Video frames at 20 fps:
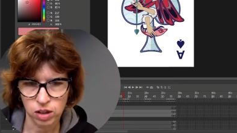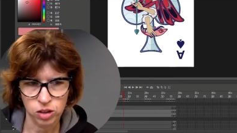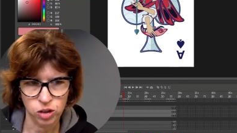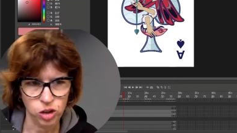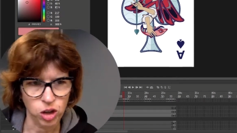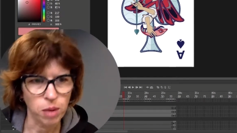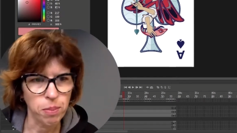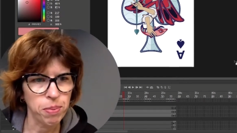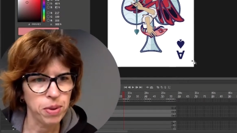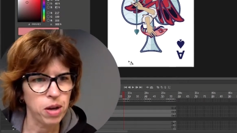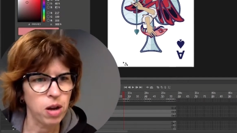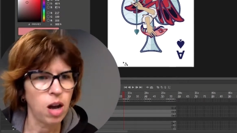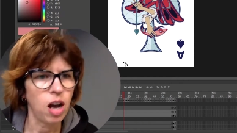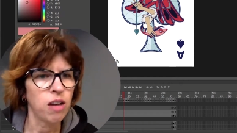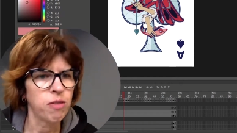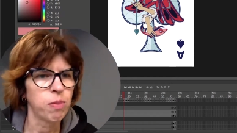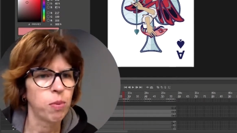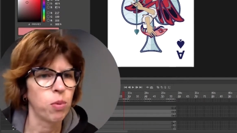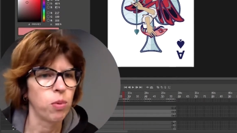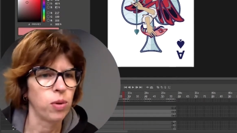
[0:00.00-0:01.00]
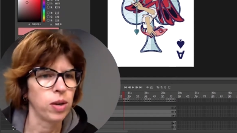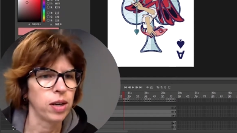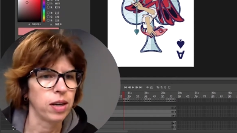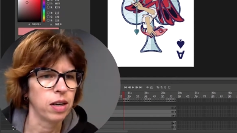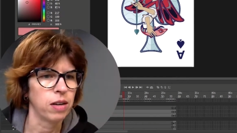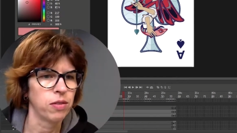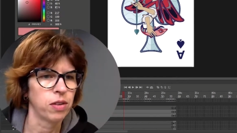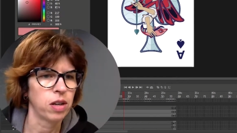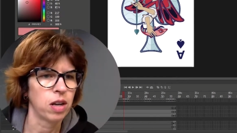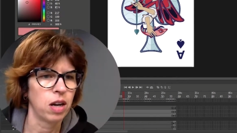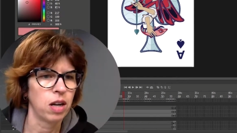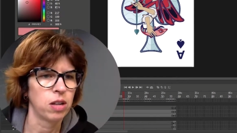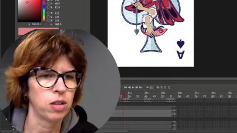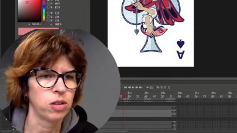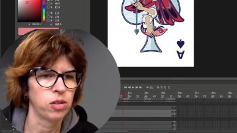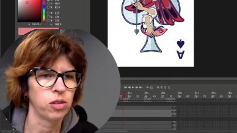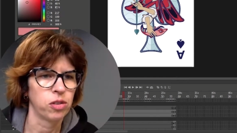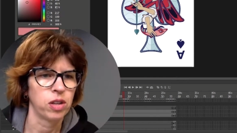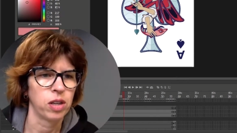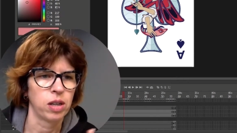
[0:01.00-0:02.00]
jumping off point of the
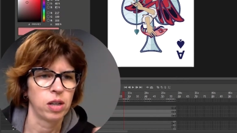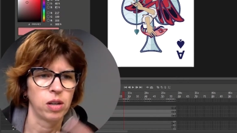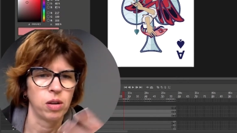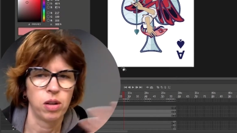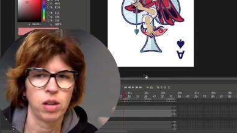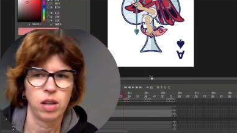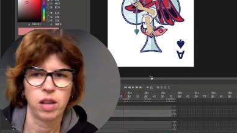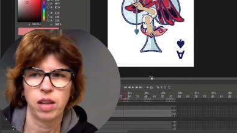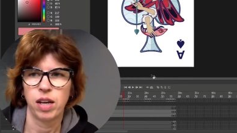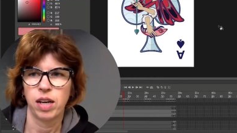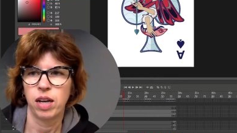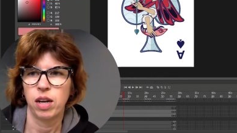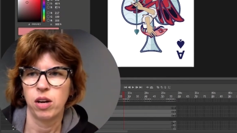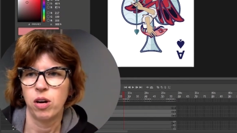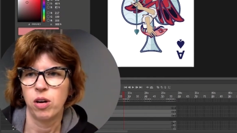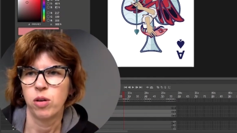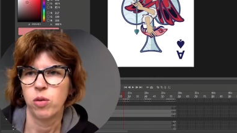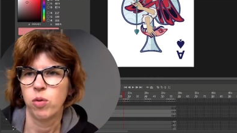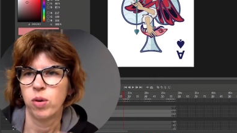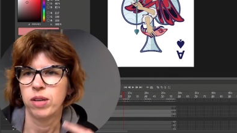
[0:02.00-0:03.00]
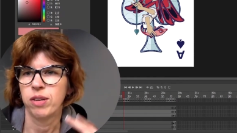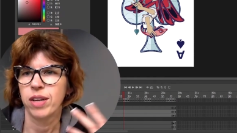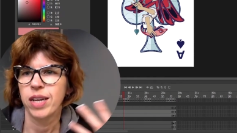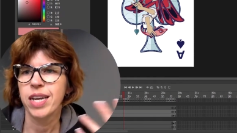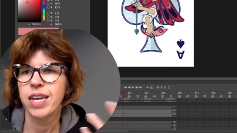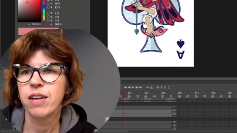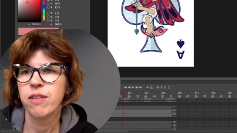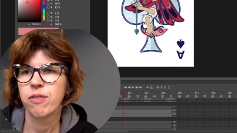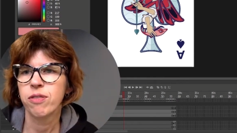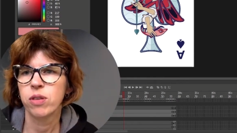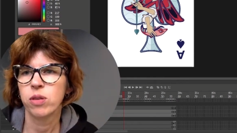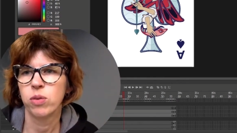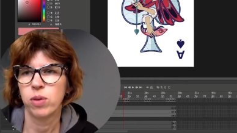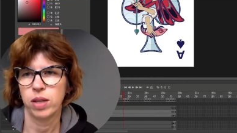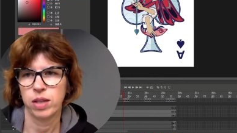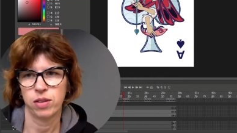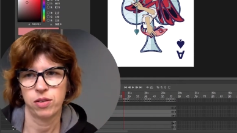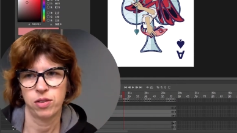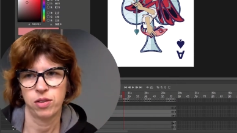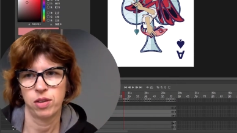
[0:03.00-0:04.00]
colors that are going to
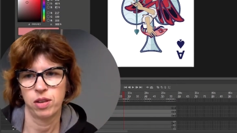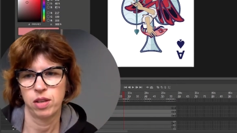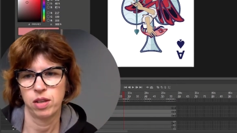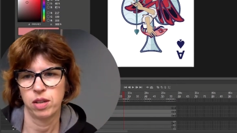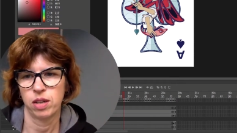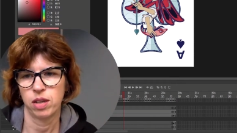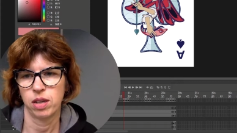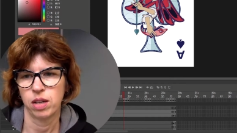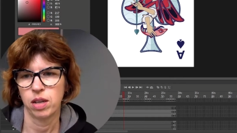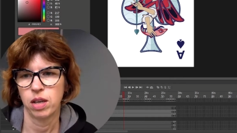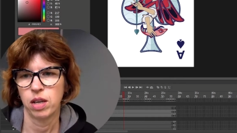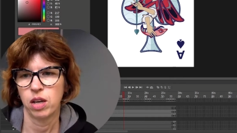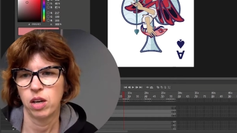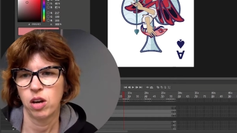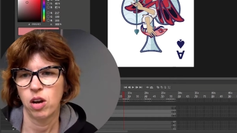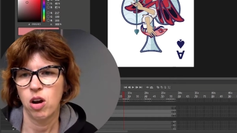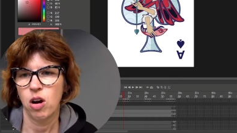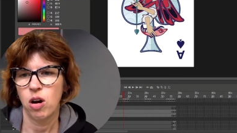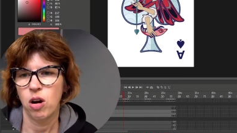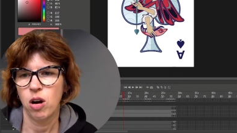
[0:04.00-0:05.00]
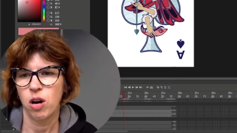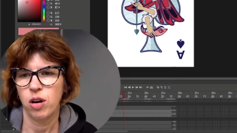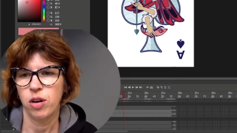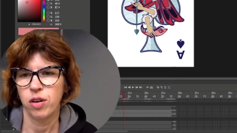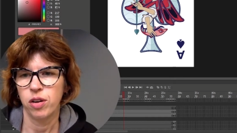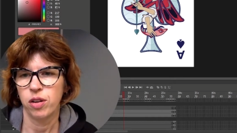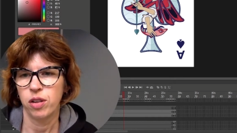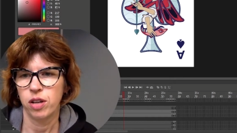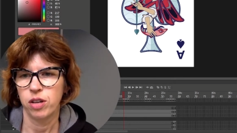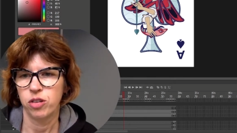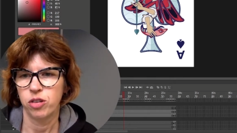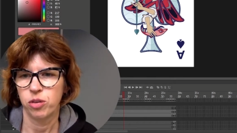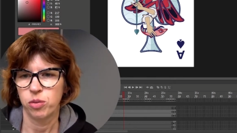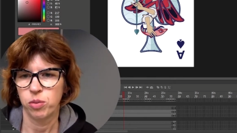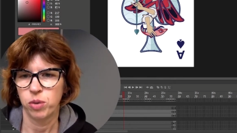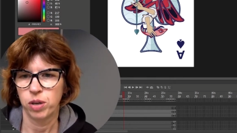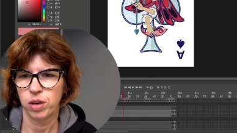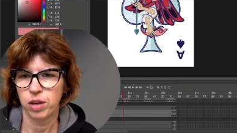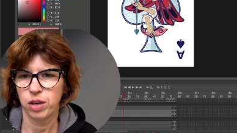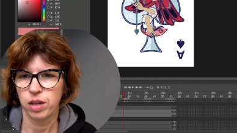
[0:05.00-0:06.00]
influence the card that you're
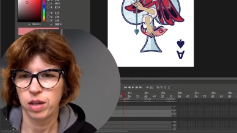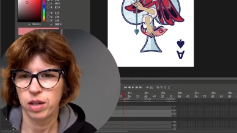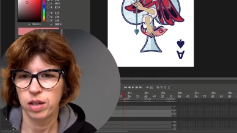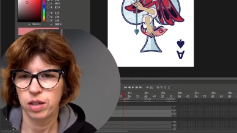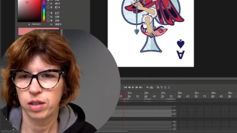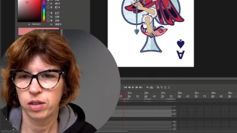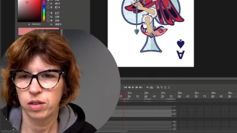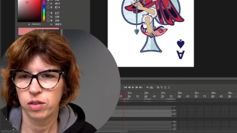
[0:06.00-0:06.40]
working on.